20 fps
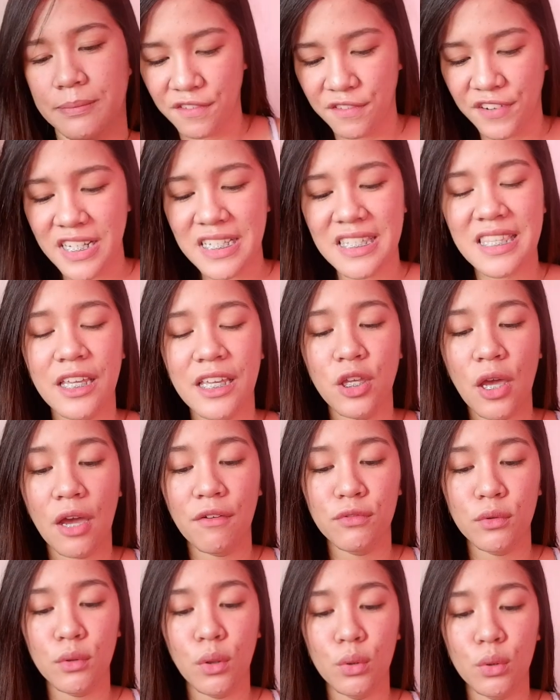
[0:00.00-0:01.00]
First thing, you
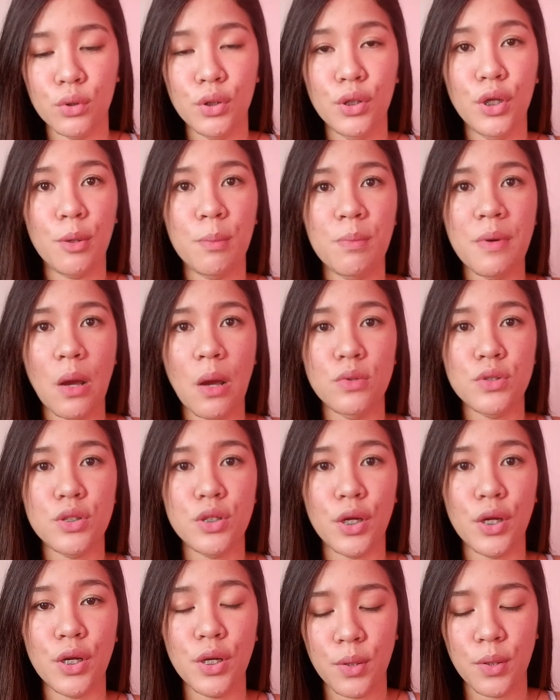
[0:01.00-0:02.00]
have to go to your
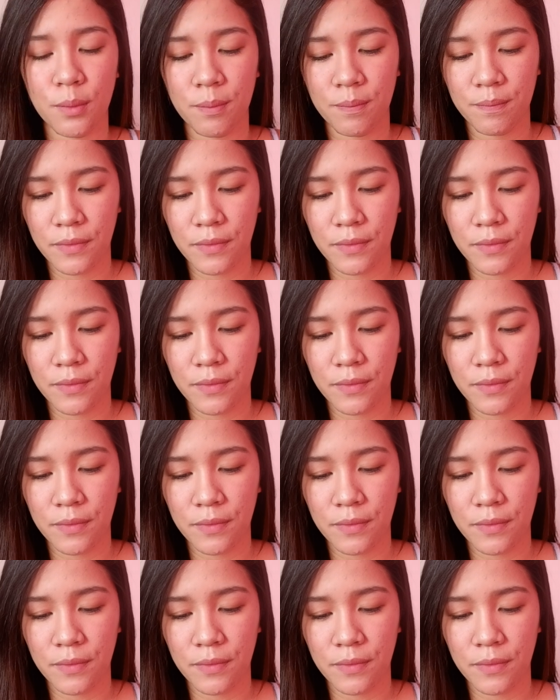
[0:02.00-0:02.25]
browser.